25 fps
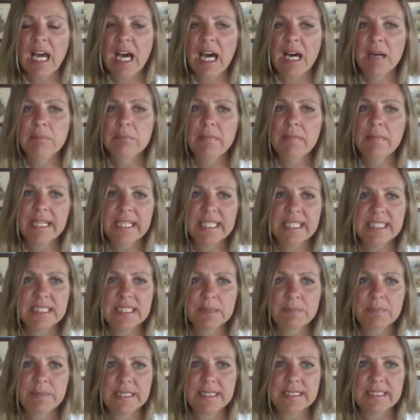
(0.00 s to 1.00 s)
Uh, many
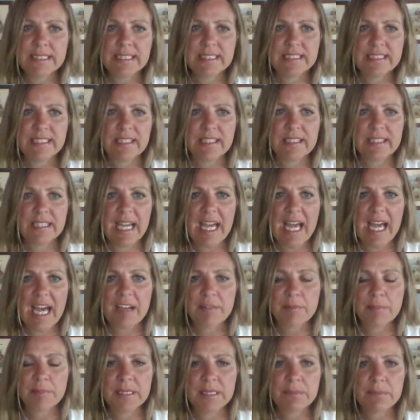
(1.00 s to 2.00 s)
species
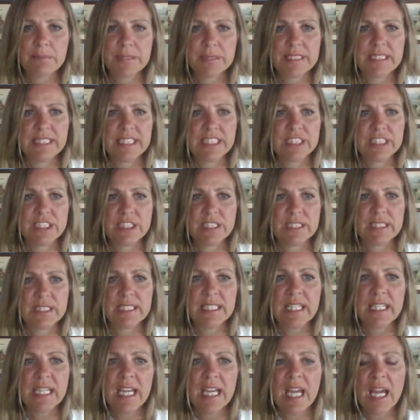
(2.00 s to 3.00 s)
have been petitioned,
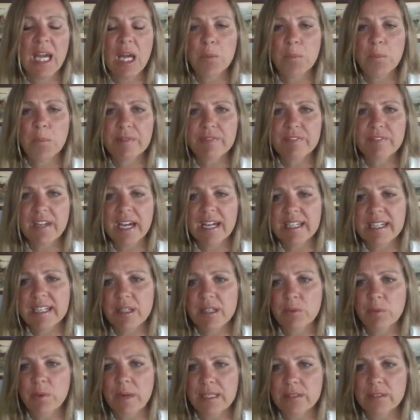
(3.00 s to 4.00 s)
and we've gotten
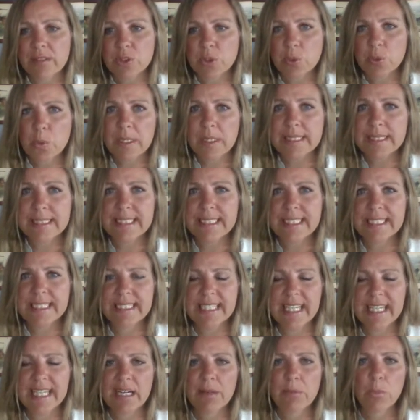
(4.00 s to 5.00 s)
around 20
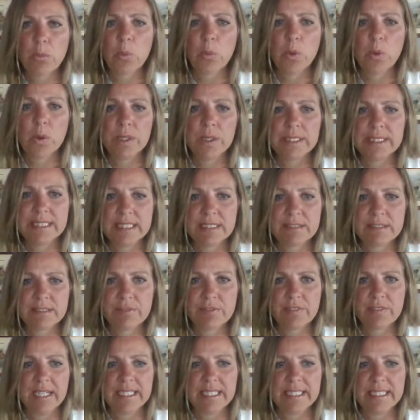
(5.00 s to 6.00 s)
not warranted
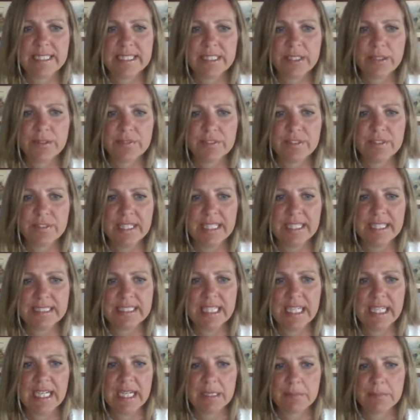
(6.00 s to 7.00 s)
finding over that
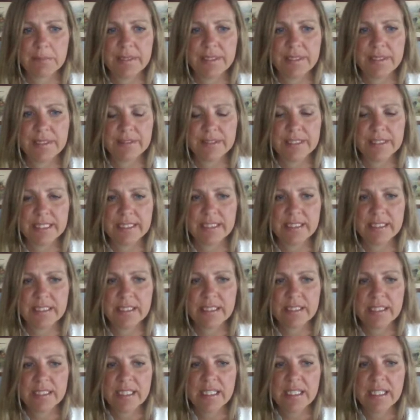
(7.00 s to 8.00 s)
time period.
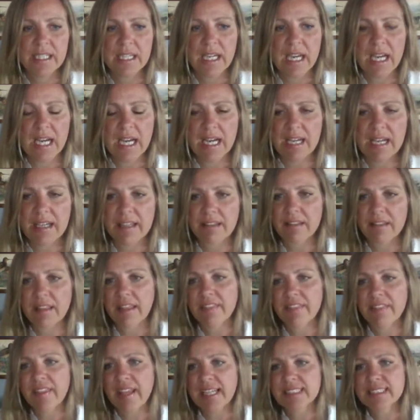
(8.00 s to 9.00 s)
Uh,
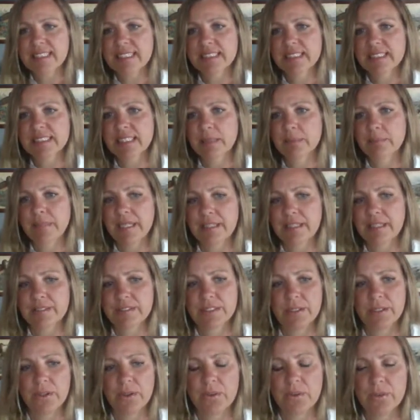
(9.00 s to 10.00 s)
and that's as compared
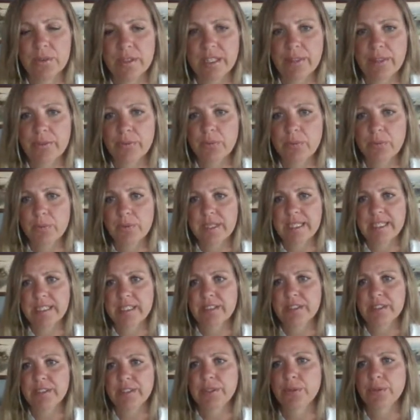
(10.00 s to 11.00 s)
to only three
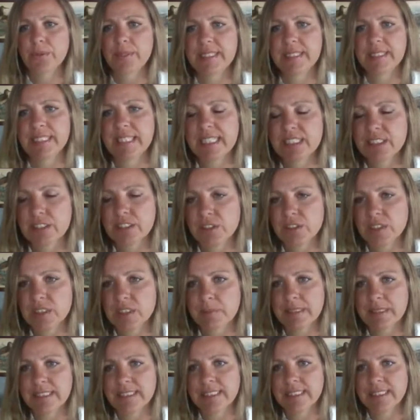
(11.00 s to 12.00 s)
new Endangered
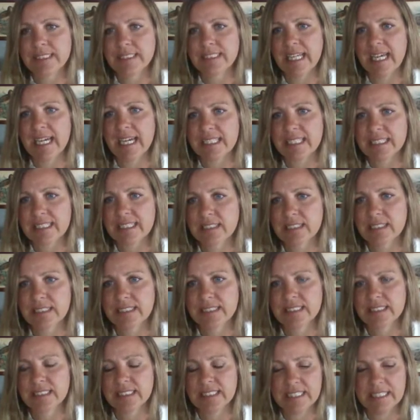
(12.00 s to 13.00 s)
Species Act
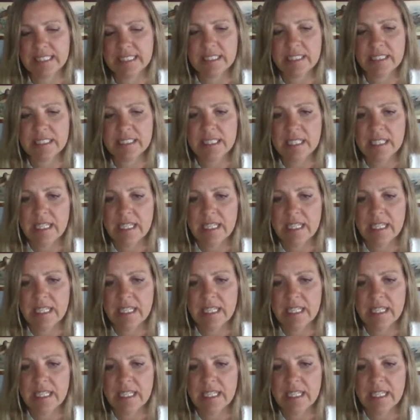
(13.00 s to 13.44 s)
listing.